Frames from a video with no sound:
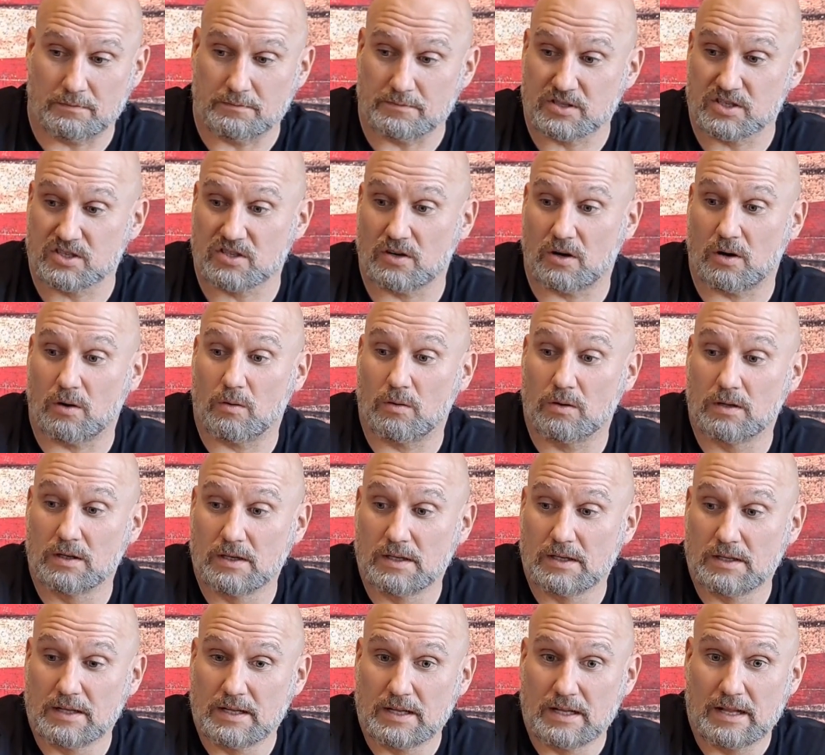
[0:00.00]
So
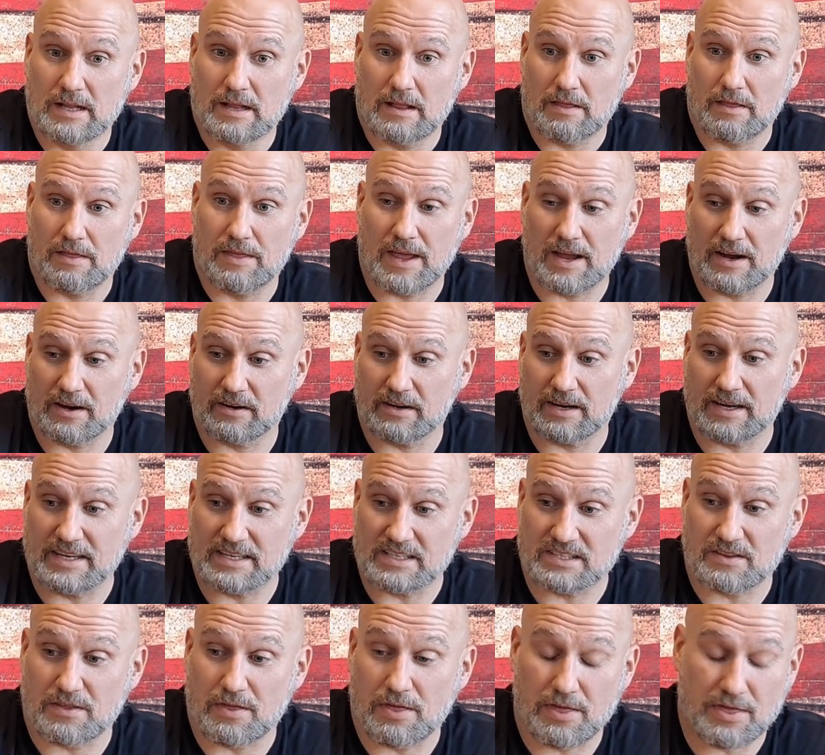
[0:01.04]
there
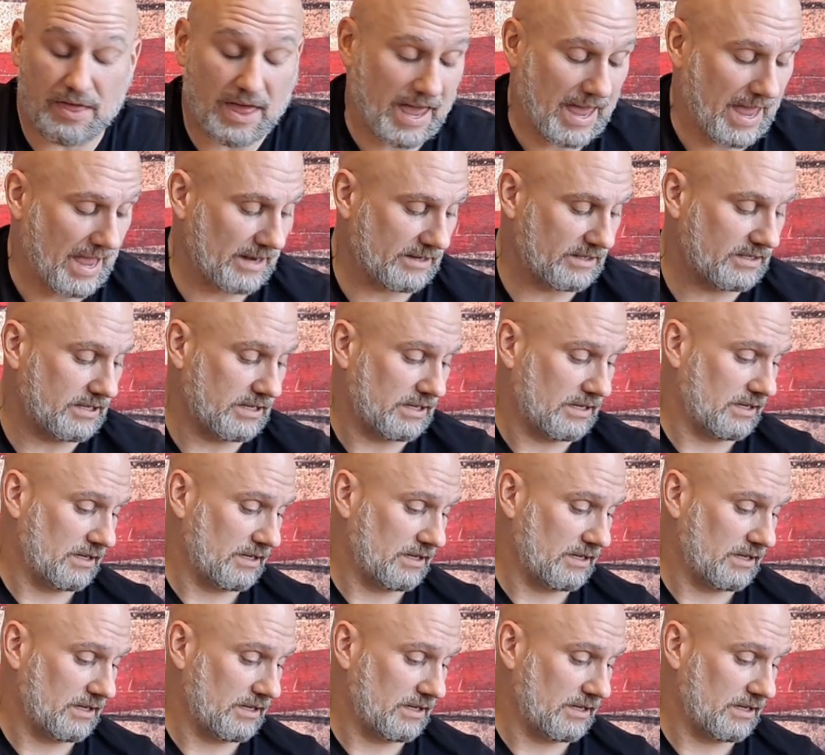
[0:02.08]
is that.